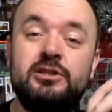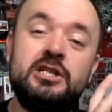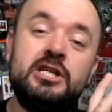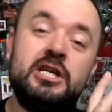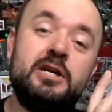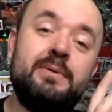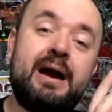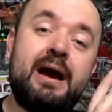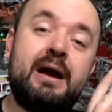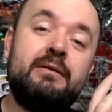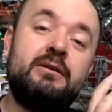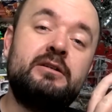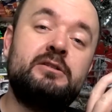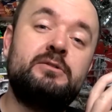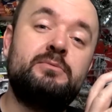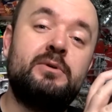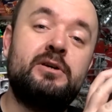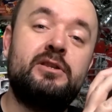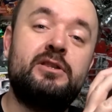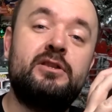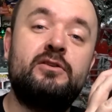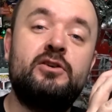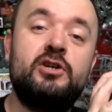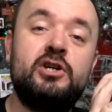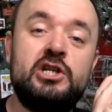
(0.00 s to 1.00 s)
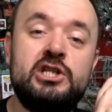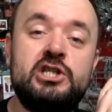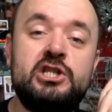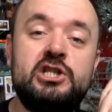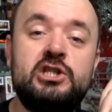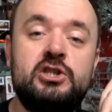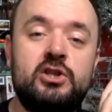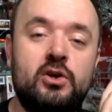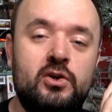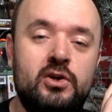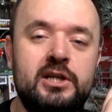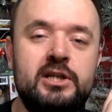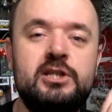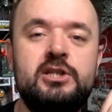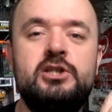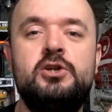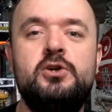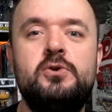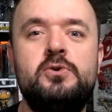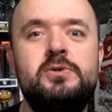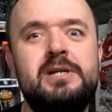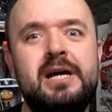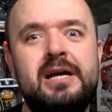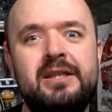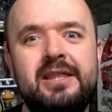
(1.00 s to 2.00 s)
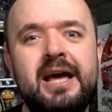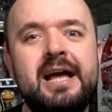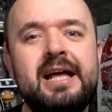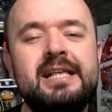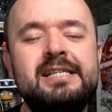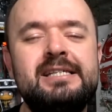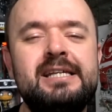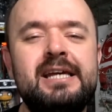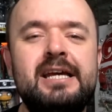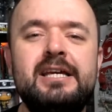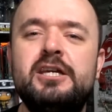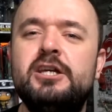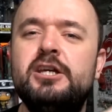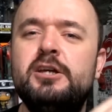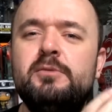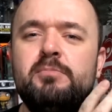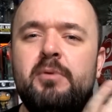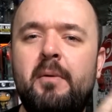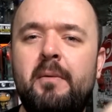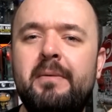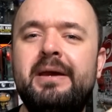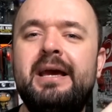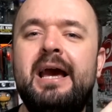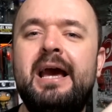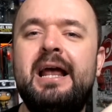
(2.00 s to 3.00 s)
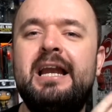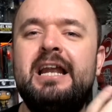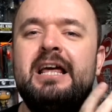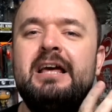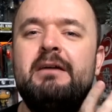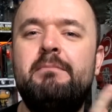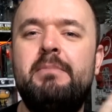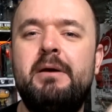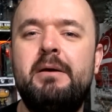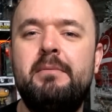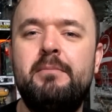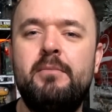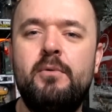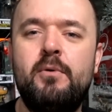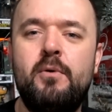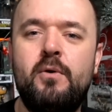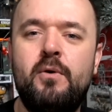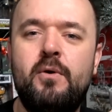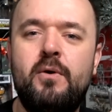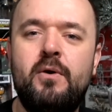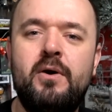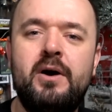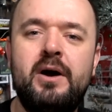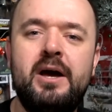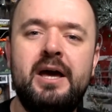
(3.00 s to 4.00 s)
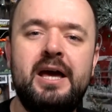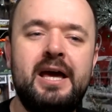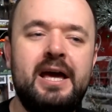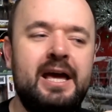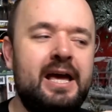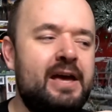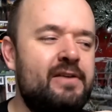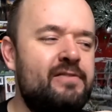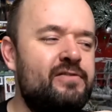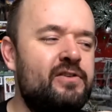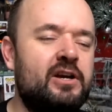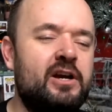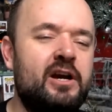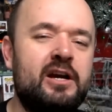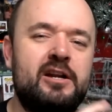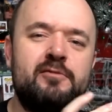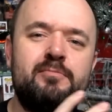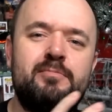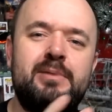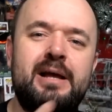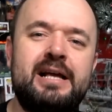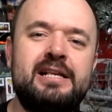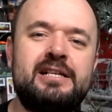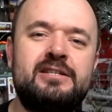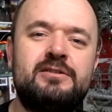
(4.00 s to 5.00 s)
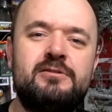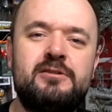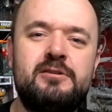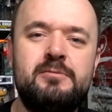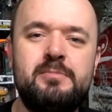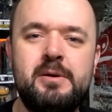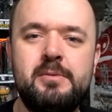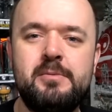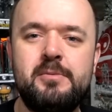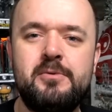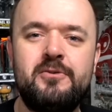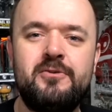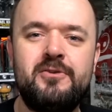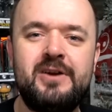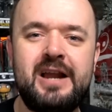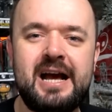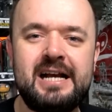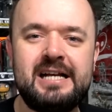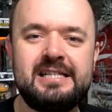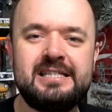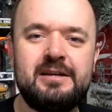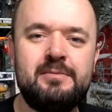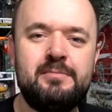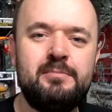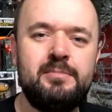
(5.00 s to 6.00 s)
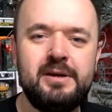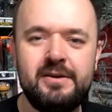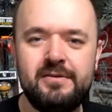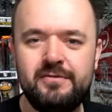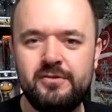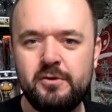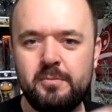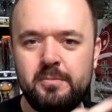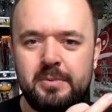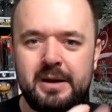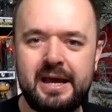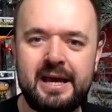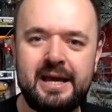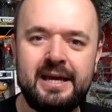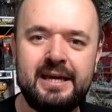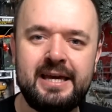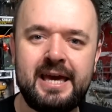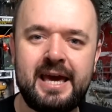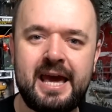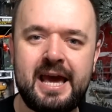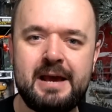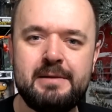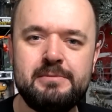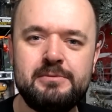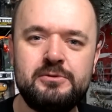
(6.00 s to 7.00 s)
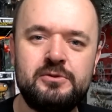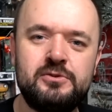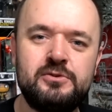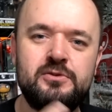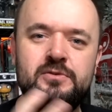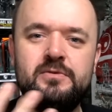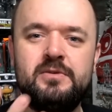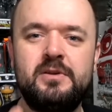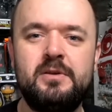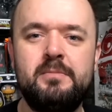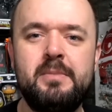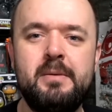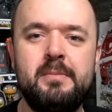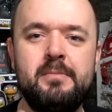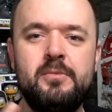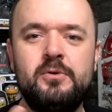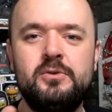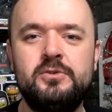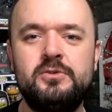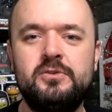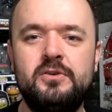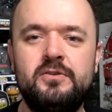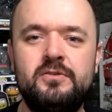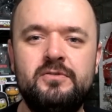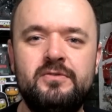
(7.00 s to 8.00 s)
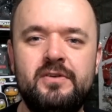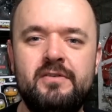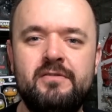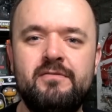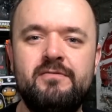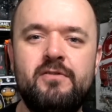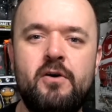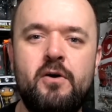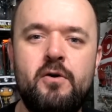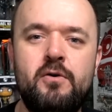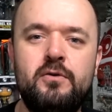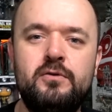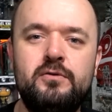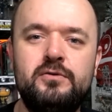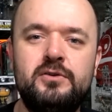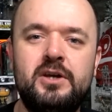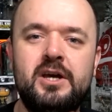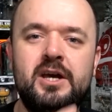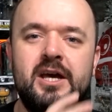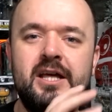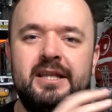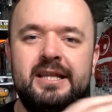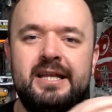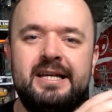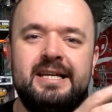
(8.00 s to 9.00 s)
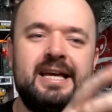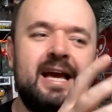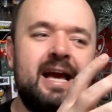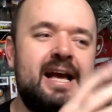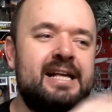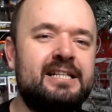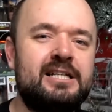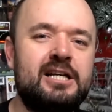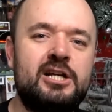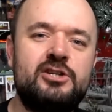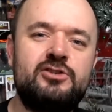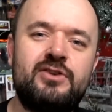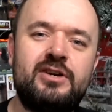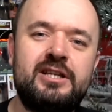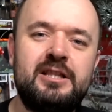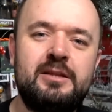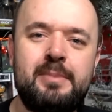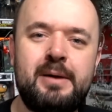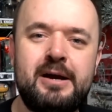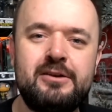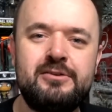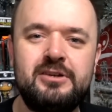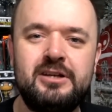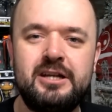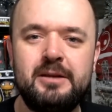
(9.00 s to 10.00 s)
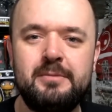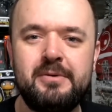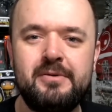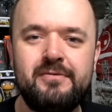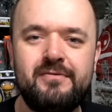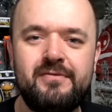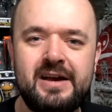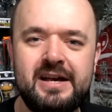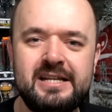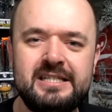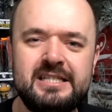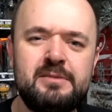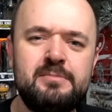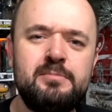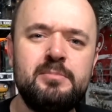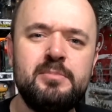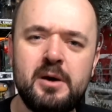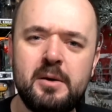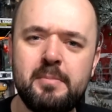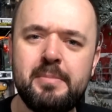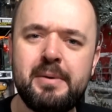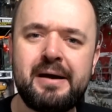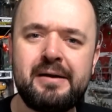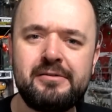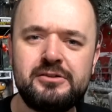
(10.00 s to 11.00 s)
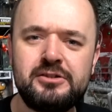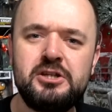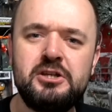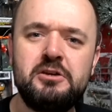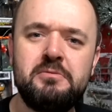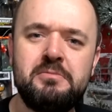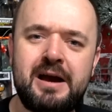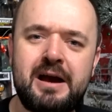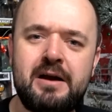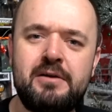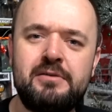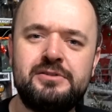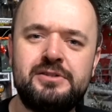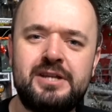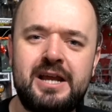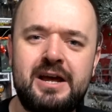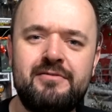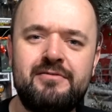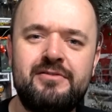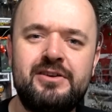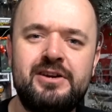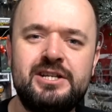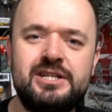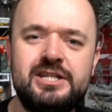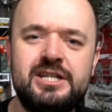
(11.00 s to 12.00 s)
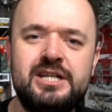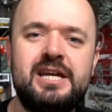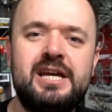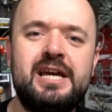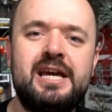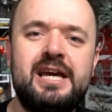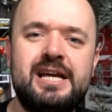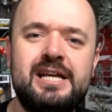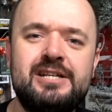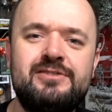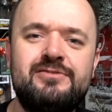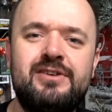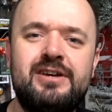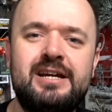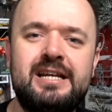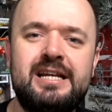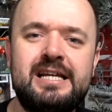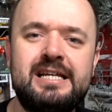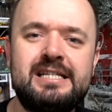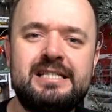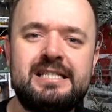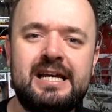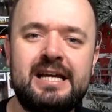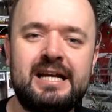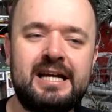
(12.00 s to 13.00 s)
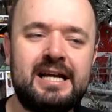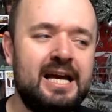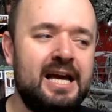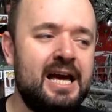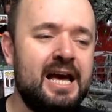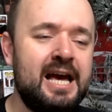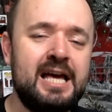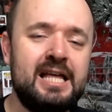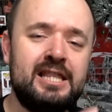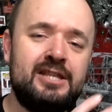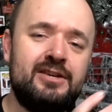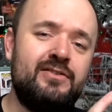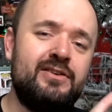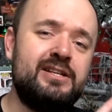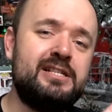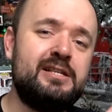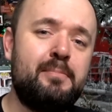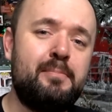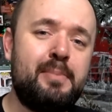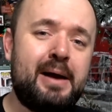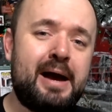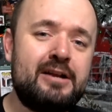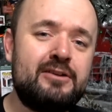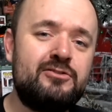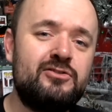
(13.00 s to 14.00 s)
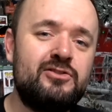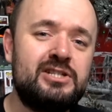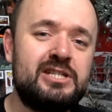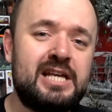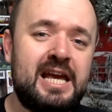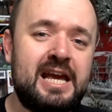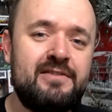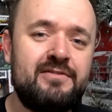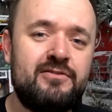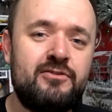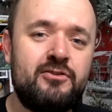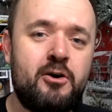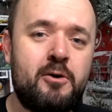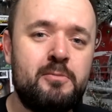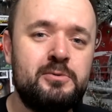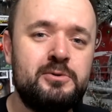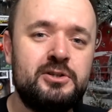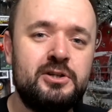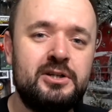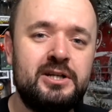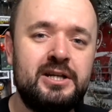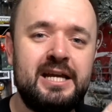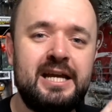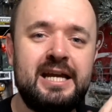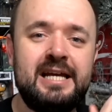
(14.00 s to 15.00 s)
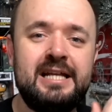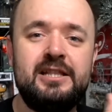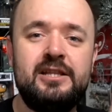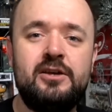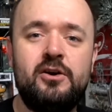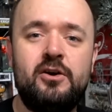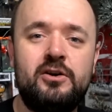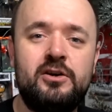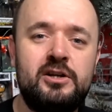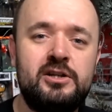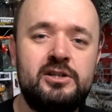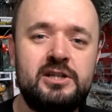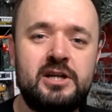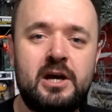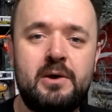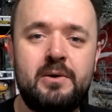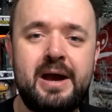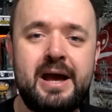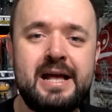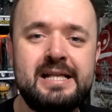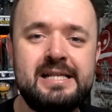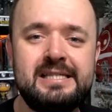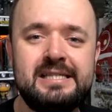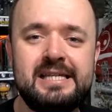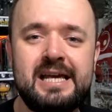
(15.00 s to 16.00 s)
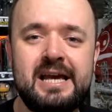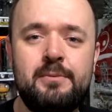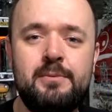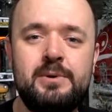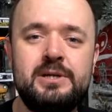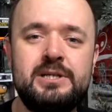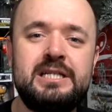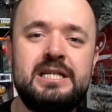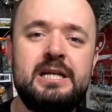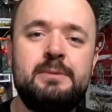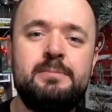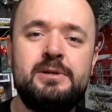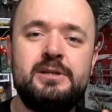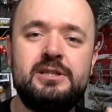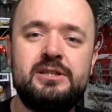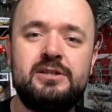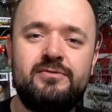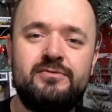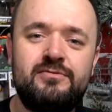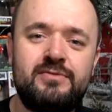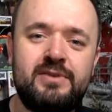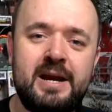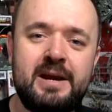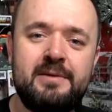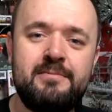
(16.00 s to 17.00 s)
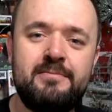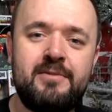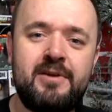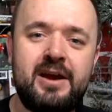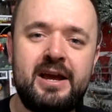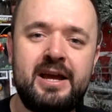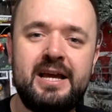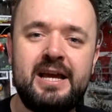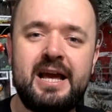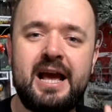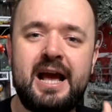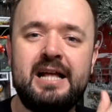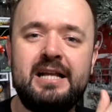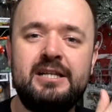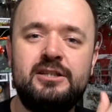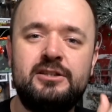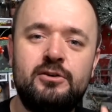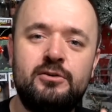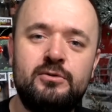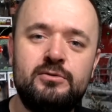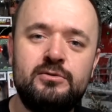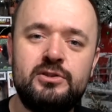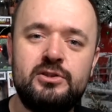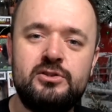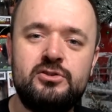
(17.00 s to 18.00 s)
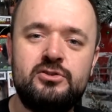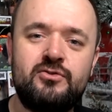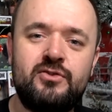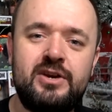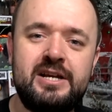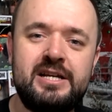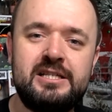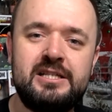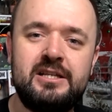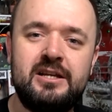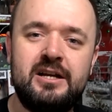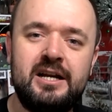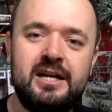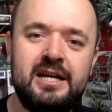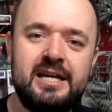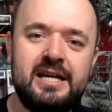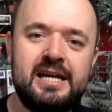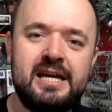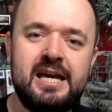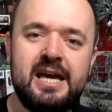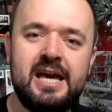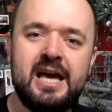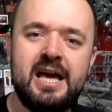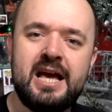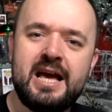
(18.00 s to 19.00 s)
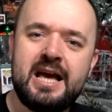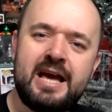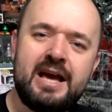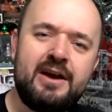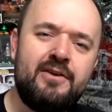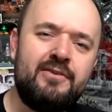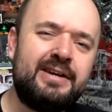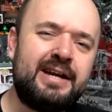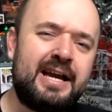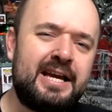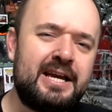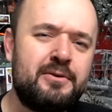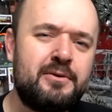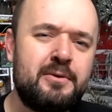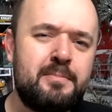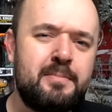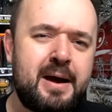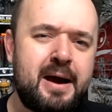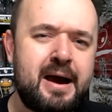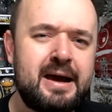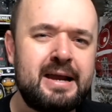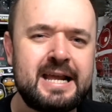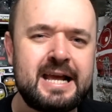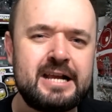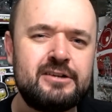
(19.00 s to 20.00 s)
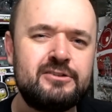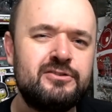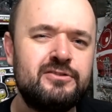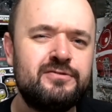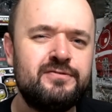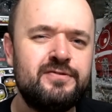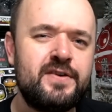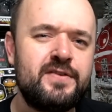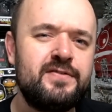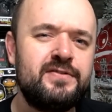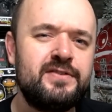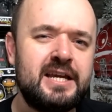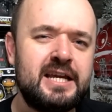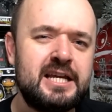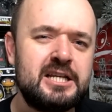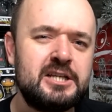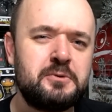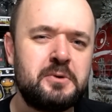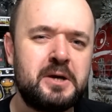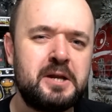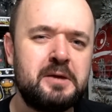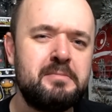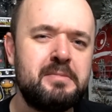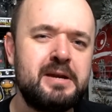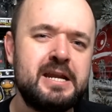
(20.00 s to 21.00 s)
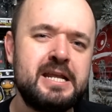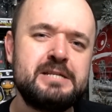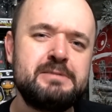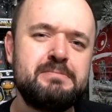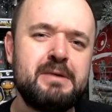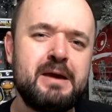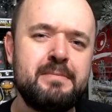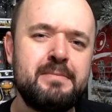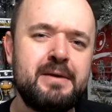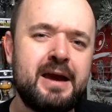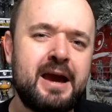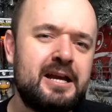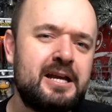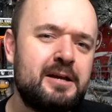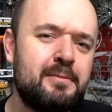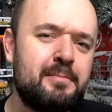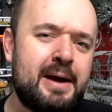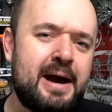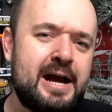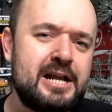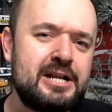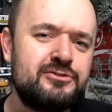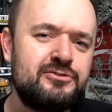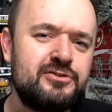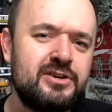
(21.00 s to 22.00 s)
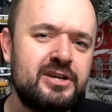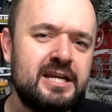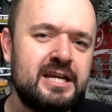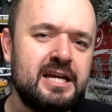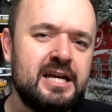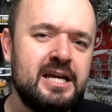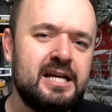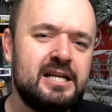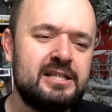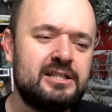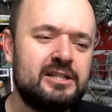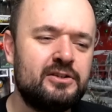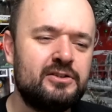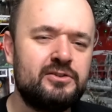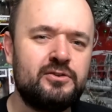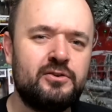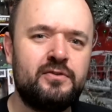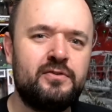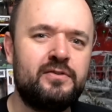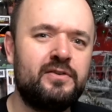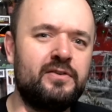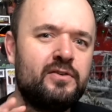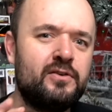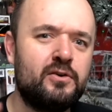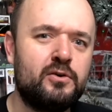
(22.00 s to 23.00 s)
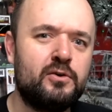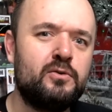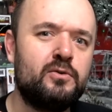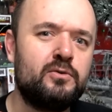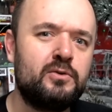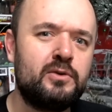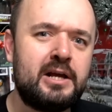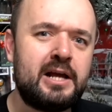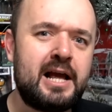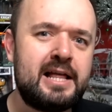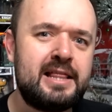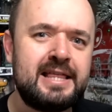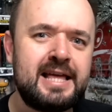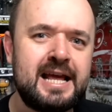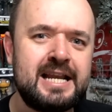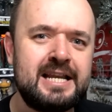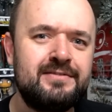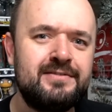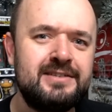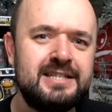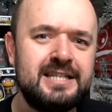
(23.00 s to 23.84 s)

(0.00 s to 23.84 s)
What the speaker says: 2 hours worth of good solid use out of the headset. You could probably get a little bit more if you're kind of playing something a bit more relaxing, but if you're playing games or something a bit more sort of involved, then yeah, it's going to drain the battery a little bit faster, but about 2 hours on average is realistic. There is a battery saver option in the Oculus Go headset which limits the frame rate and dulls the screen slightly. It'll get you about an extra 15-20 minutes maybe out of your battery. So sort of if you're at the end of a